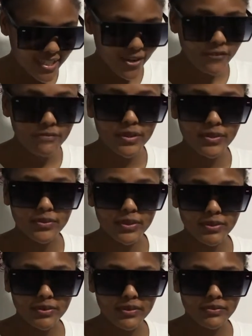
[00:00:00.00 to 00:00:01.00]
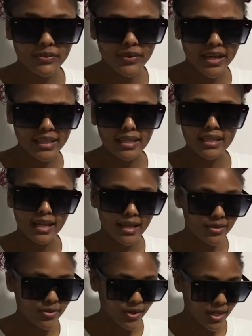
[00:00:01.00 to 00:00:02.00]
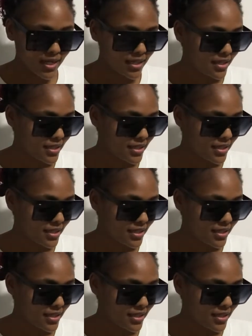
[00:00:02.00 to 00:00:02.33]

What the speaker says: of Pingduoduo for I think 9.5